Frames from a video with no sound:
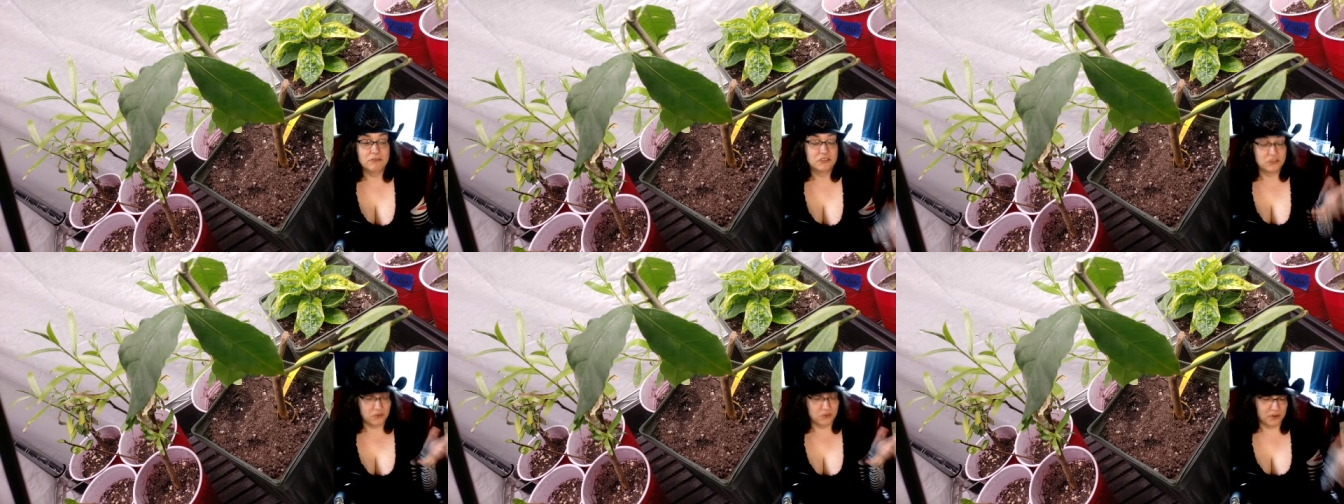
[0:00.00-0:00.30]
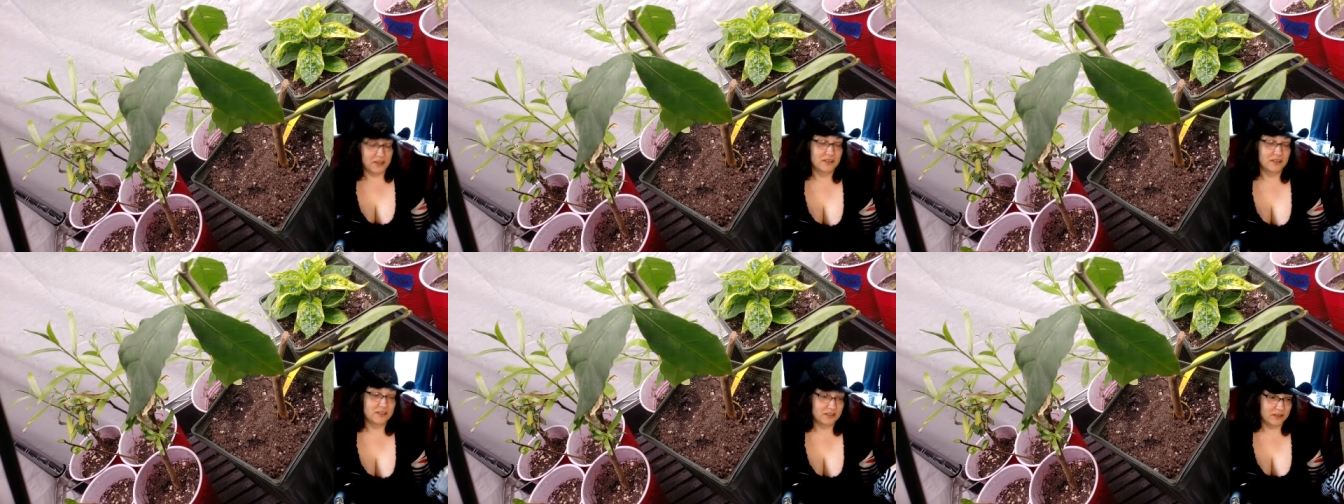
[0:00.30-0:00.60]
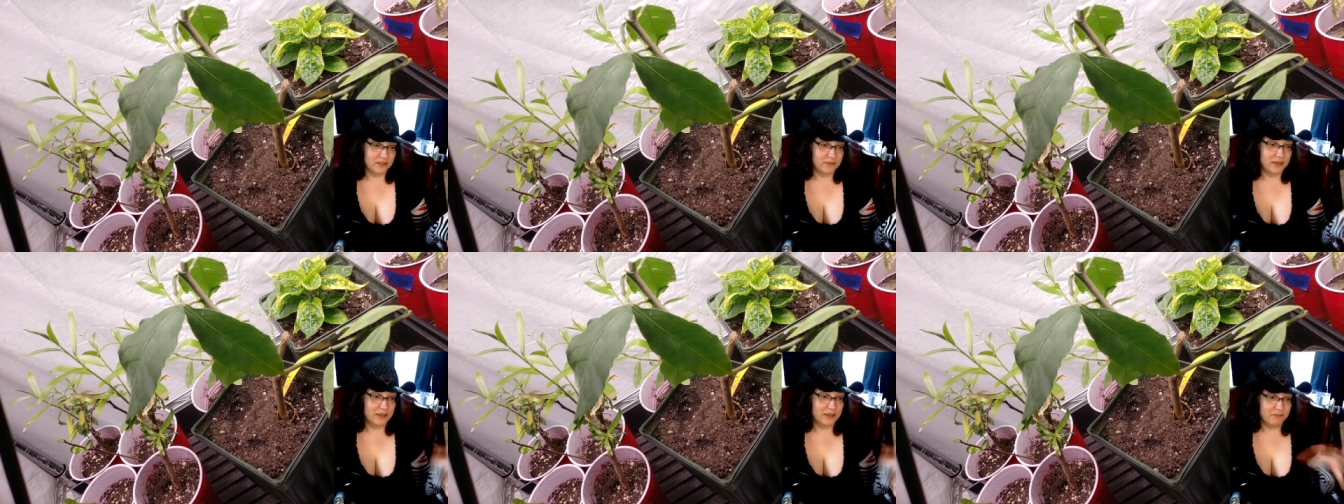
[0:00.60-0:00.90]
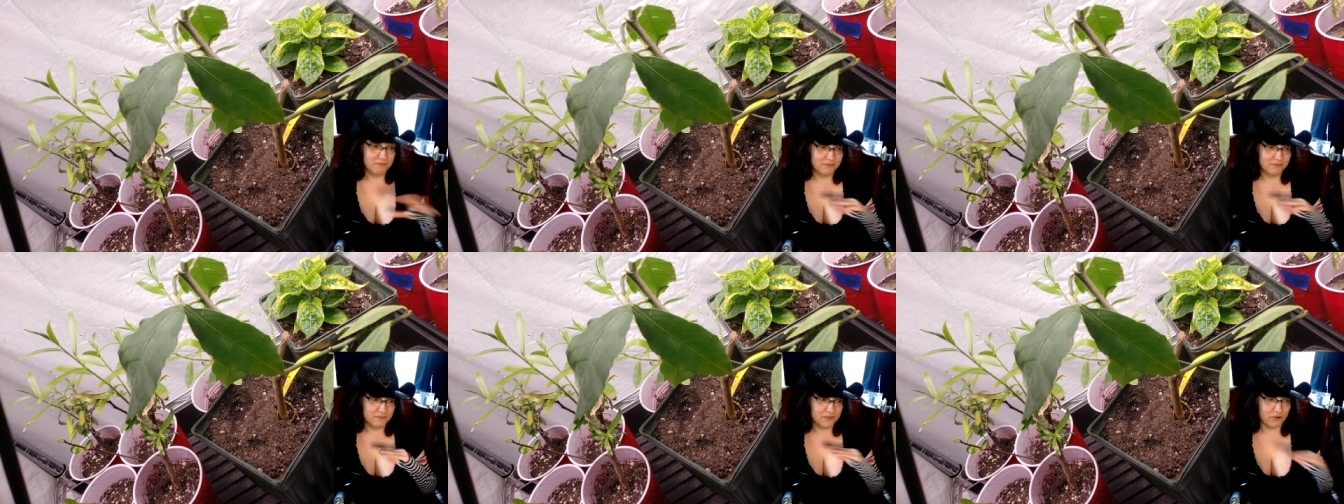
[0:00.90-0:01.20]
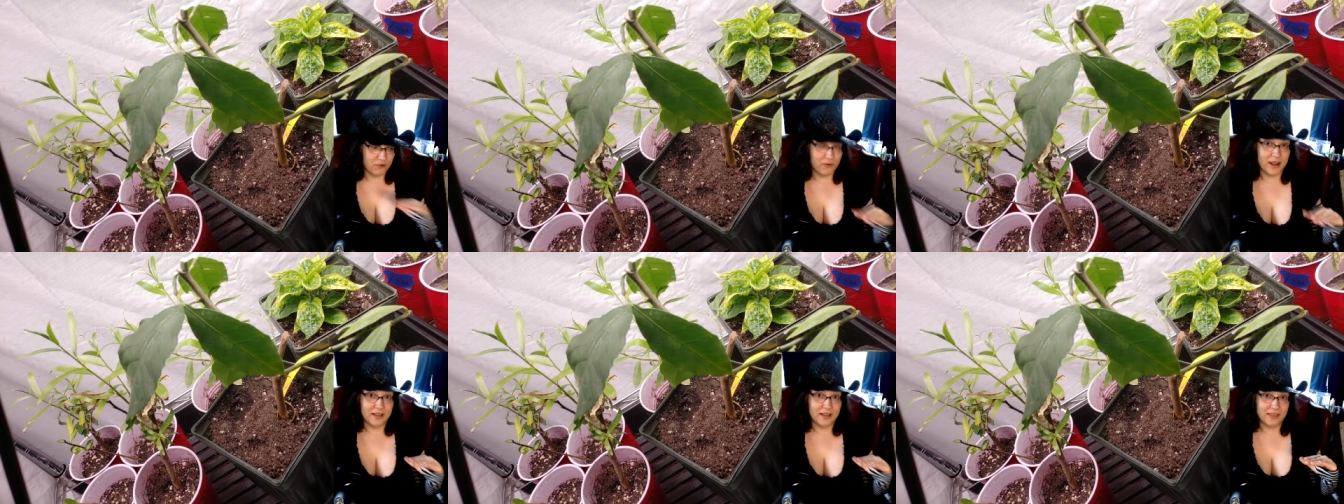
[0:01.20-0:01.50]
soil, so let me
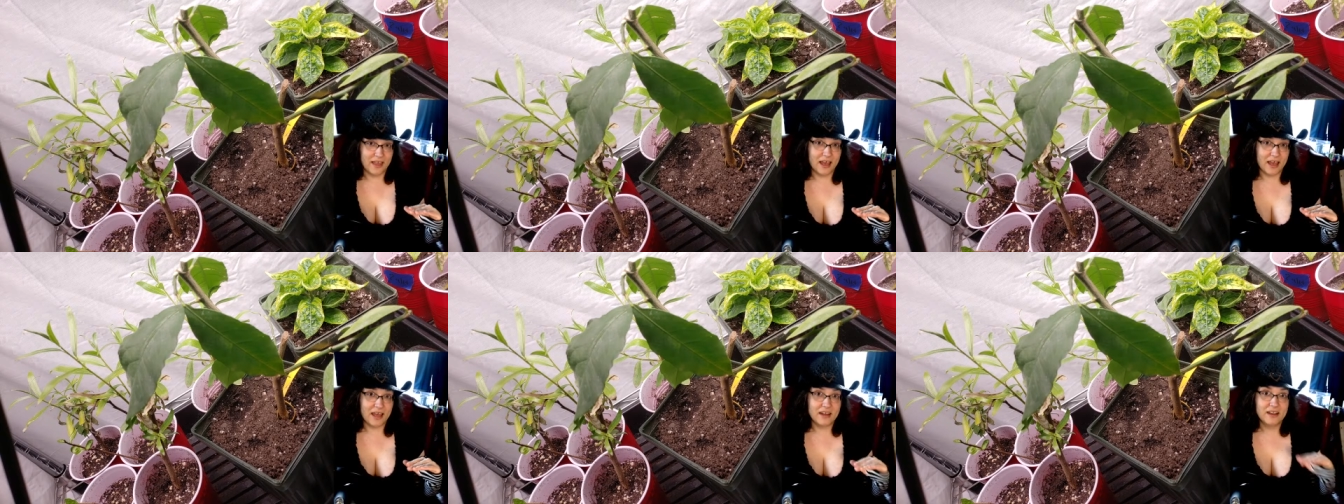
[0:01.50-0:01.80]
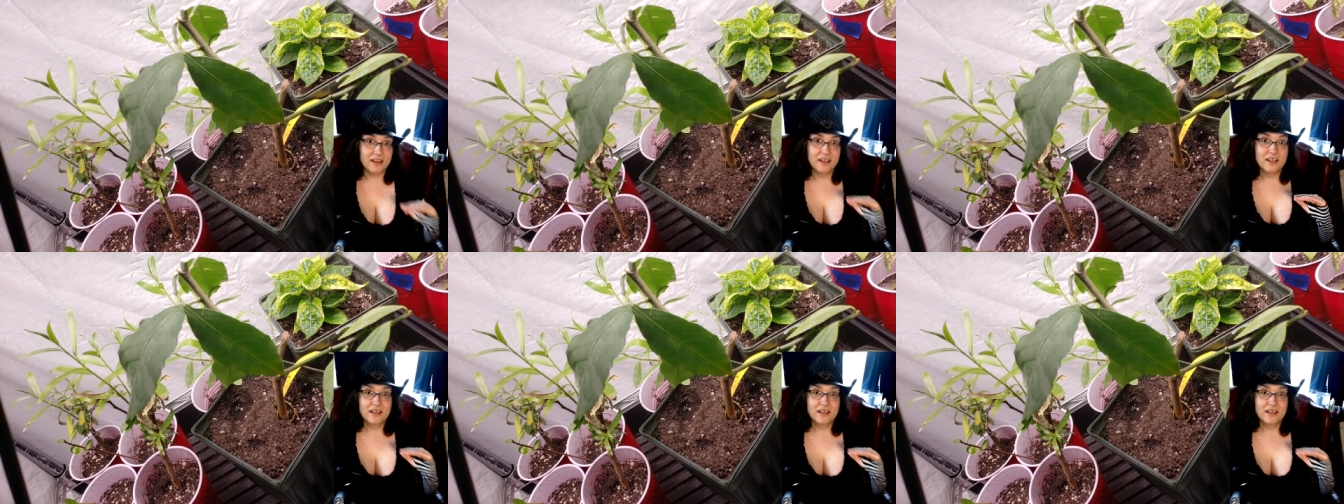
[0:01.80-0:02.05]
correct that.